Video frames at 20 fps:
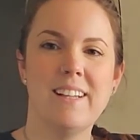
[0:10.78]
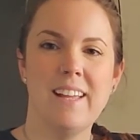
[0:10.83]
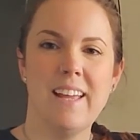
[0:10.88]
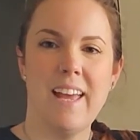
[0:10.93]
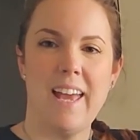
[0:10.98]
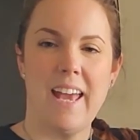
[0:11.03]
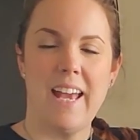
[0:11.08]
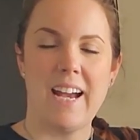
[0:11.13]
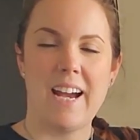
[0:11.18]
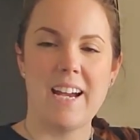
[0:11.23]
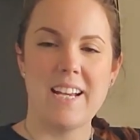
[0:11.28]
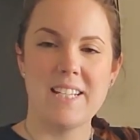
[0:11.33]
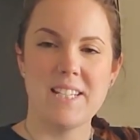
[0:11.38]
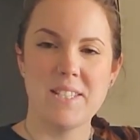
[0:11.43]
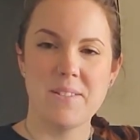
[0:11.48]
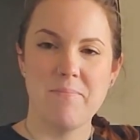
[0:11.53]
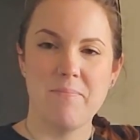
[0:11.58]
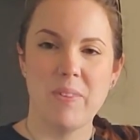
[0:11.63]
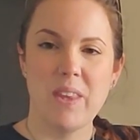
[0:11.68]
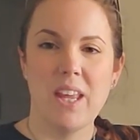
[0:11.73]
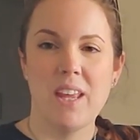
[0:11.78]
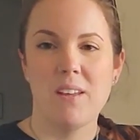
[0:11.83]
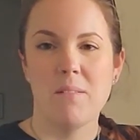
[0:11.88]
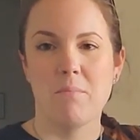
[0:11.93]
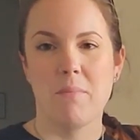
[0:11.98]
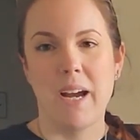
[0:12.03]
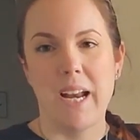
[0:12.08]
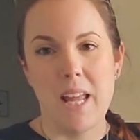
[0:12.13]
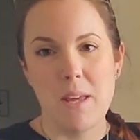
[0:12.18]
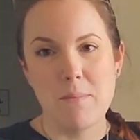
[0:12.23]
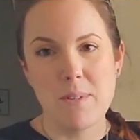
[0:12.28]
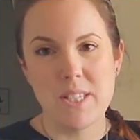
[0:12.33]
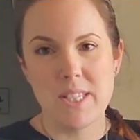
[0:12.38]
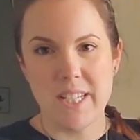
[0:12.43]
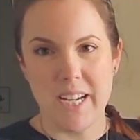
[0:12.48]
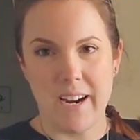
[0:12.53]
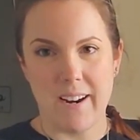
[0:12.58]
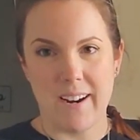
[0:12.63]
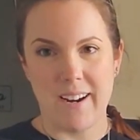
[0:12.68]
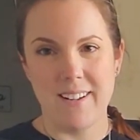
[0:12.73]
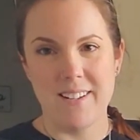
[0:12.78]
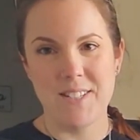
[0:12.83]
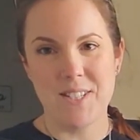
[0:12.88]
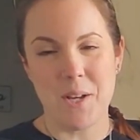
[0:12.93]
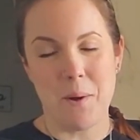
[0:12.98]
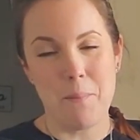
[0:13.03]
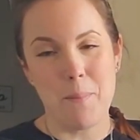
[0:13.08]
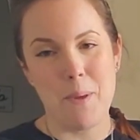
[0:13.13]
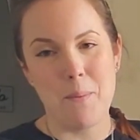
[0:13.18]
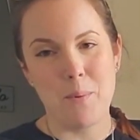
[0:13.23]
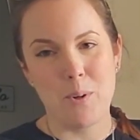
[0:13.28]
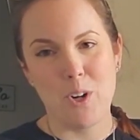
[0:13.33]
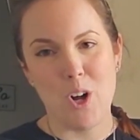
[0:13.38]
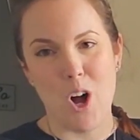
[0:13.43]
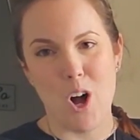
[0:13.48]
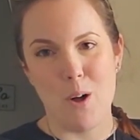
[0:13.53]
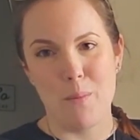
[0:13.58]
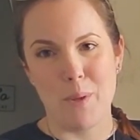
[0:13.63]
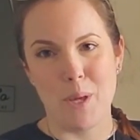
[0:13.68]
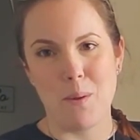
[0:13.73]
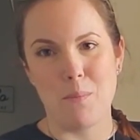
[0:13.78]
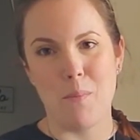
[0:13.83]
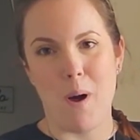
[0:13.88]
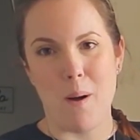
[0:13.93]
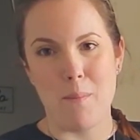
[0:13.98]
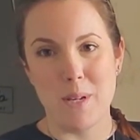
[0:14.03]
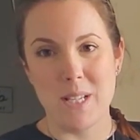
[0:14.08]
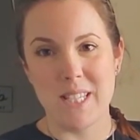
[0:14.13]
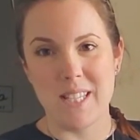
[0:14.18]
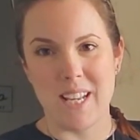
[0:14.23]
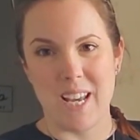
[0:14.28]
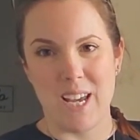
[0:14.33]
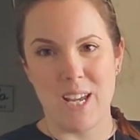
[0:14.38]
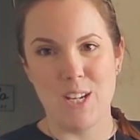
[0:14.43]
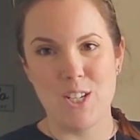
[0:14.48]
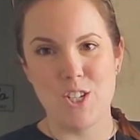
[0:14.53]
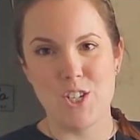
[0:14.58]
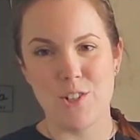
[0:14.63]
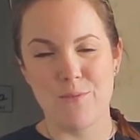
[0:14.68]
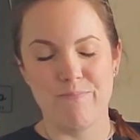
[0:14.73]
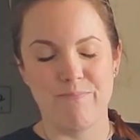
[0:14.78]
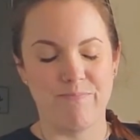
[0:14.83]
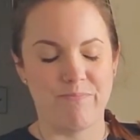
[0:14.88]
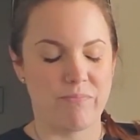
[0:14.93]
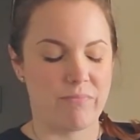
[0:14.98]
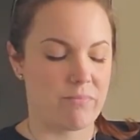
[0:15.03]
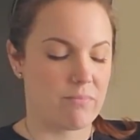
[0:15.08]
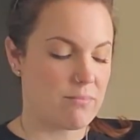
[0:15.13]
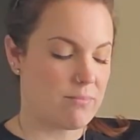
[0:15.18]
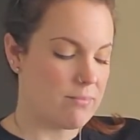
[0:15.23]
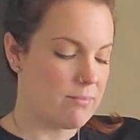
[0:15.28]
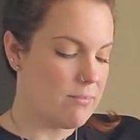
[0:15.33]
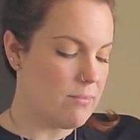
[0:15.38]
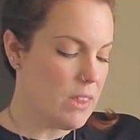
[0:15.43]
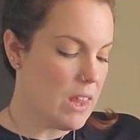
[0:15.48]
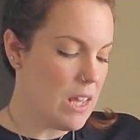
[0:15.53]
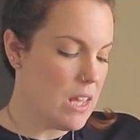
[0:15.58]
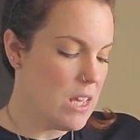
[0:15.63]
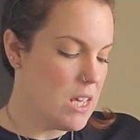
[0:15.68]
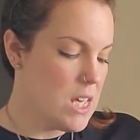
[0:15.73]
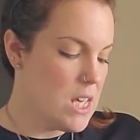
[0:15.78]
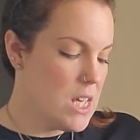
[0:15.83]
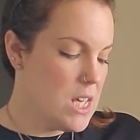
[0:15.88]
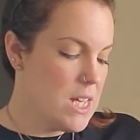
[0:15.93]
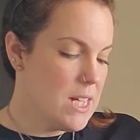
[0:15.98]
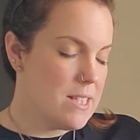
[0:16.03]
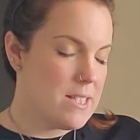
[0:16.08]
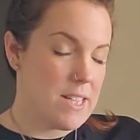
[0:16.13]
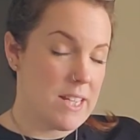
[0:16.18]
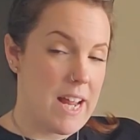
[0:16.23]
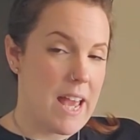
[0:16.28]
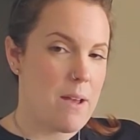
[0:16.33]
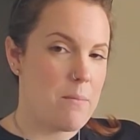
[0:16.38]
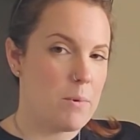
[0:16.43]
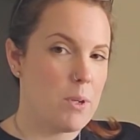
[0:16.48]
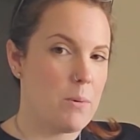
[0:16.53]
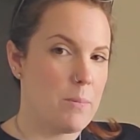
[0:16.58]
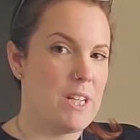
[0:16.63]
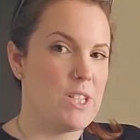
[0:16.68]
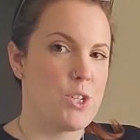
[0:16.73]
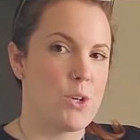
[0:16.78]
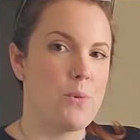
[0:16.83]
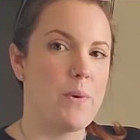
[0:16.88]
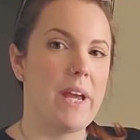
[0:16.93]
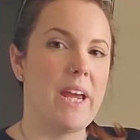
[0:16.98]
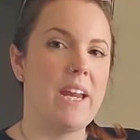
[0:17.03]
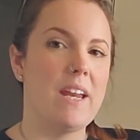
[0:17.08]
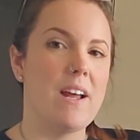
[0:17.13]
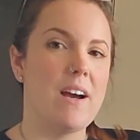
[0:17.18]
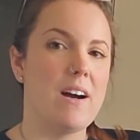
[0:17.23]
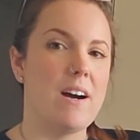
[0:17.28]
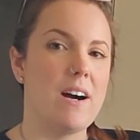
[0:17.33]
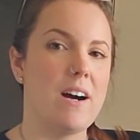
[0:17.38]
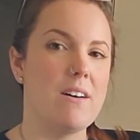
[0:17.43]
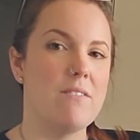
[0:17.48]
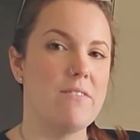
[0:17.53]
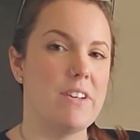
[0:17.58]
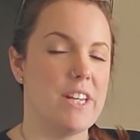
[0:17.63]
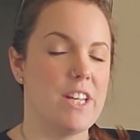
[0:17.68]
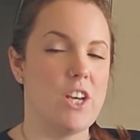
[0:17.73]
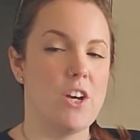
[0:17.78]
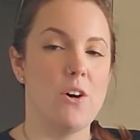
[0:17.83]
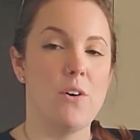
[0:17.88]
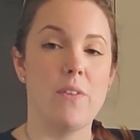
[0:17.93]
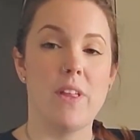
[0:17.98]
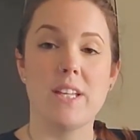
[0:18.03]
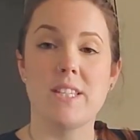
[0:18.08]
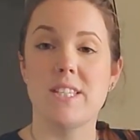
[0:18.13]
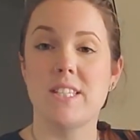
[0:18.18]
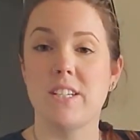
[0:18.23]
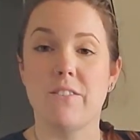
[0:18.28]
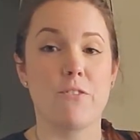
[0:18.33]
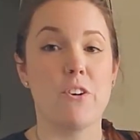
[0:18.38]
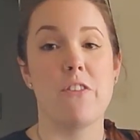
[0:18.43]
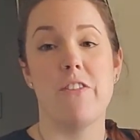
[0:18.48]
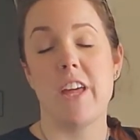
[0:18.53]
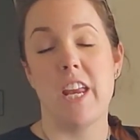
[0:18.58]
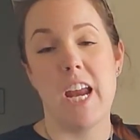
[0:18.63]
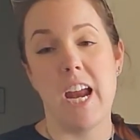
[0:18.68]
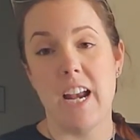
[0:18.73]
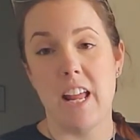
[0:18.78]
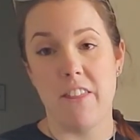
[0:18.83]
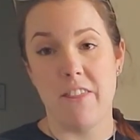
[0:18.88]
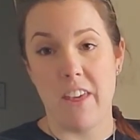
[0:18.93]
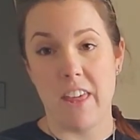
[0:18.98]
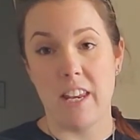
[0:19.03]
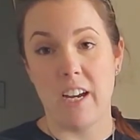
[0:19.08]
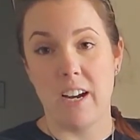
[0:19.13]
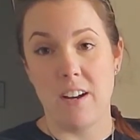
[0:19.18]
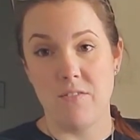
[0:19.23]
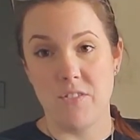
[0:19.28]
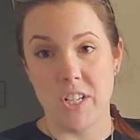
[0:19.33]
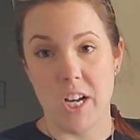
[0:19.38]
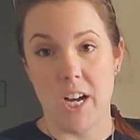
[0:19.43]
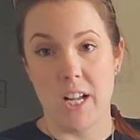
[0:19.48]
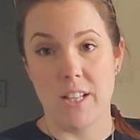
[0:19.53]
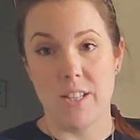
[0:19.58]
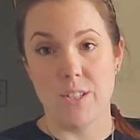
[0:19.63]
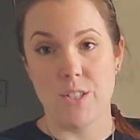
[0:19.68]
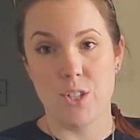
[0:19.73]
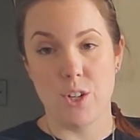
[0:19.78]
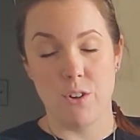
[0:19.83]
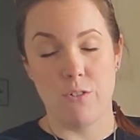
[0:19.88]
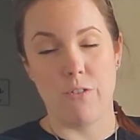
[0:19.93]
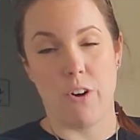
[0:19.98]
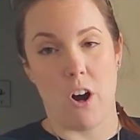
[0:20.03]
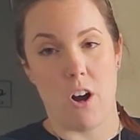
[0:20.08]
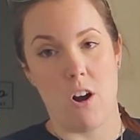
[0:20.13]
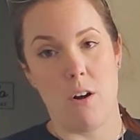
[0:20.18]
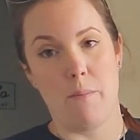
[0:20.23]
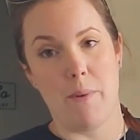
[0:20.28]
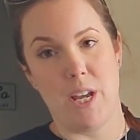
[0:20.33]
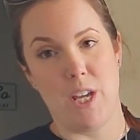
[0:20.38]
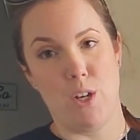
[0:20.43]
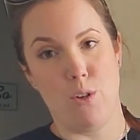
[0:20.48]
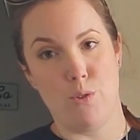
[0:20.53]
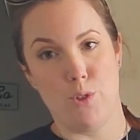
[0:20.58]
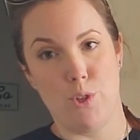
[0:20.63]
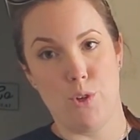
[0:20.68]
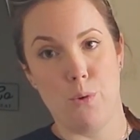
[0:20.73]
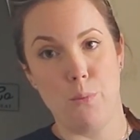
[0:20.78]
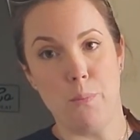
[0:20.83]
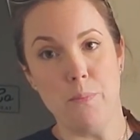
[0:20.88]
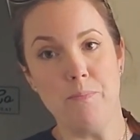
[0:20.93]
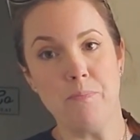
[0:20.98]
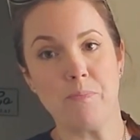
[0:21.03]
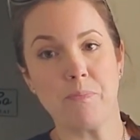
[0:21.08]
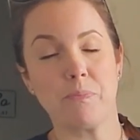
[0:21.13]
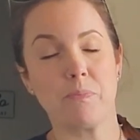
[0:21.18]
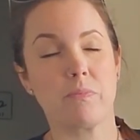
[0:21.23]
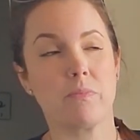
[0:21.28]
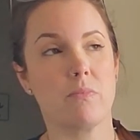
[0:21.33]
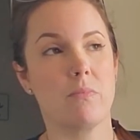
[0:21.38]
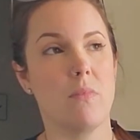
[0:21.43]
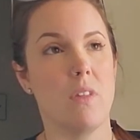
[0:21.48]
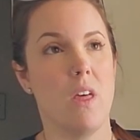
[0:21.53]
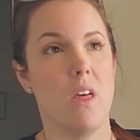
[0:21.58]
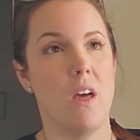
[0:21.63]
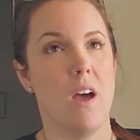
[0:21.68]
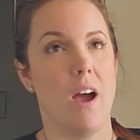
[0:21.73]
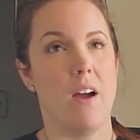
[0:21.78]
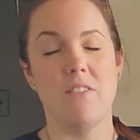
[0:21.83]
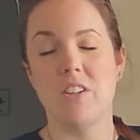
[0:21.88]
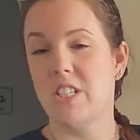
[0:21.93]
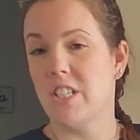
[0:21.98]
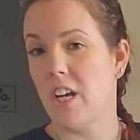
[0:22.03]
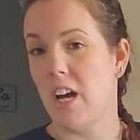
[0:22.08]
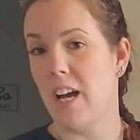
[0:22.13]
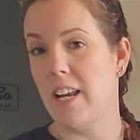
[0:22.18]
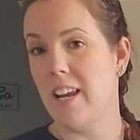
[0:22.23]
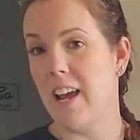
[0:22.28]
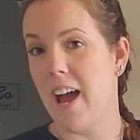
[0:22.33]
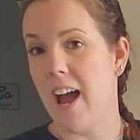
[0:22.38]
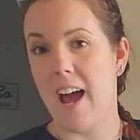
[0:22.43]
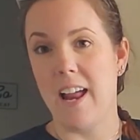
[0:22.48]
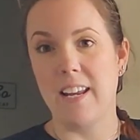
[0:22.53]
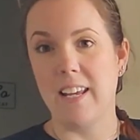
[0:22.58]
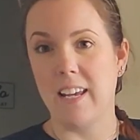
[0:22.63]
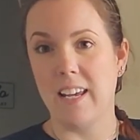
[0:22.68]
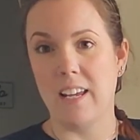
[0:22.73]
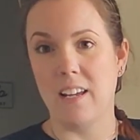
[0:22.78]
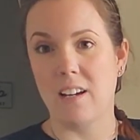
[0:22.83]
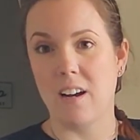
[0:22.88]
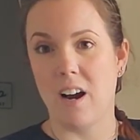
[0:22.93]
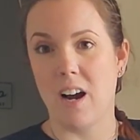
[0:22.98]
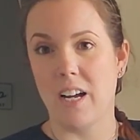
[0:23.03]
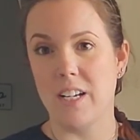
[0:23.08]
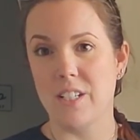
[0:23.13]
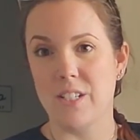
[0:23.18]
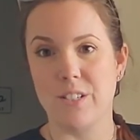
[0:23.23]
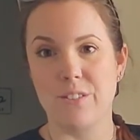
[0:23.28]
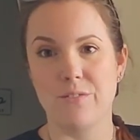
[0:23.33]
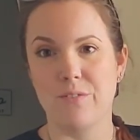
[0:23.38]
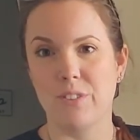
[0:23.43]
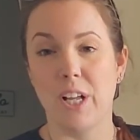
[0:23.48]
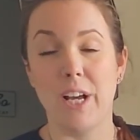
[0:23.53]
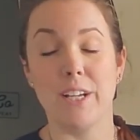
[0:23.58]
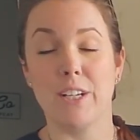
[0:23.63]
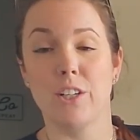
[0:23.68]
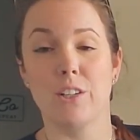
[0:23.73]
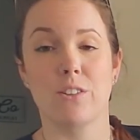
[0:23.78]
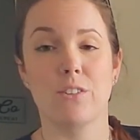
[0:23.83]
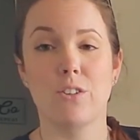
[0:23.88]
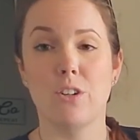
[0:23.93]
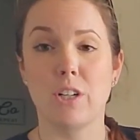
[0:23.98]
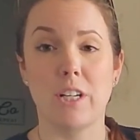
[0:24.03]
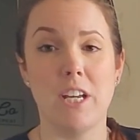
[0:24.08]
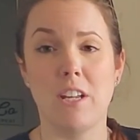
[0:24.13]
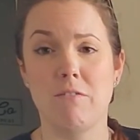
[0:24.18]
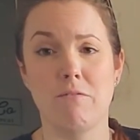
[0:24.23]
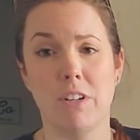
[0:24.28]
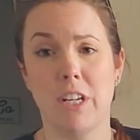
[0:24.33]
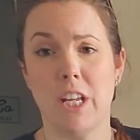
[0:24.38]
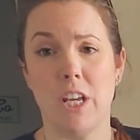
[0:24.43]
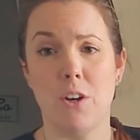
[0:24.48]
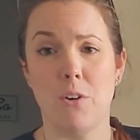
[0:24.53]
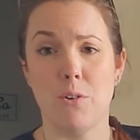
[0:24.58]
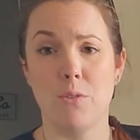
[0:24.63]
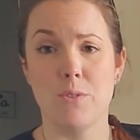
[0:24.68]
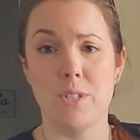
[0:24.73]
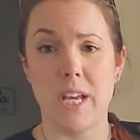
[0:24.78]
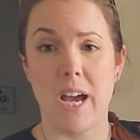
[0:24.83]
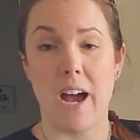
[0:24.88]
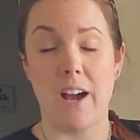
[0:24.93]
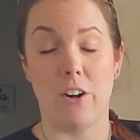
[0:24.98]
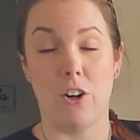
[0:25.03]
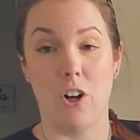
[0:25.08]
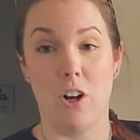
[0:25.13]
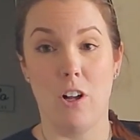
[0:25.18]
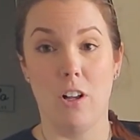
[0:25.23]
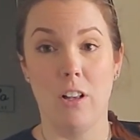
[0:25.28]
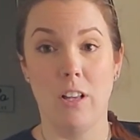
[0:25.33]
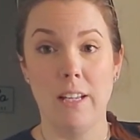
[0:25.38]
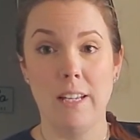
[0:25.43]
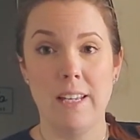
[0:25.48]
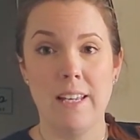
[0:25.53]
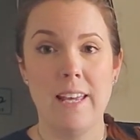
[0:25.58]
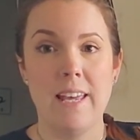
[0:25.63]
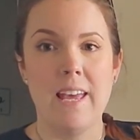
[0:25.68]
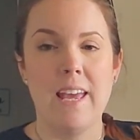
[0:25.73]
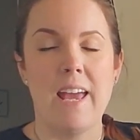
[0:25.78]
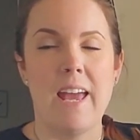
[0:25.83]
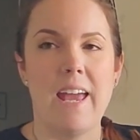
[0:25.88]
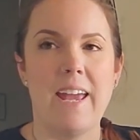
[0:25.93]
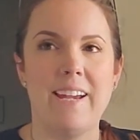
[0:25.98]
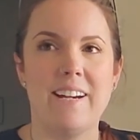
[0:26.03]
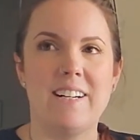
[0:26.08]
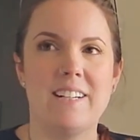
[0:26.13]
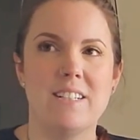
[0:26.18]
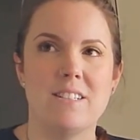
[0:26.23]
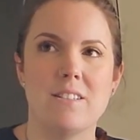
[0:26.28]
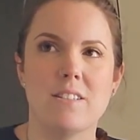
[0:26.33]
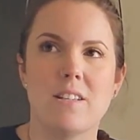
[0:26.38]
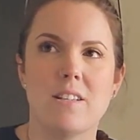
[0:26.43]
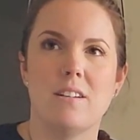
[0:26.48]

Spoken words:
Hey guys, my name is Tara. Some people call me Mama Sage. Today I'm going to be doing a video that's different than anything that I've done so far on my YouTube. I haven't done any kind of like cooking videos at all, and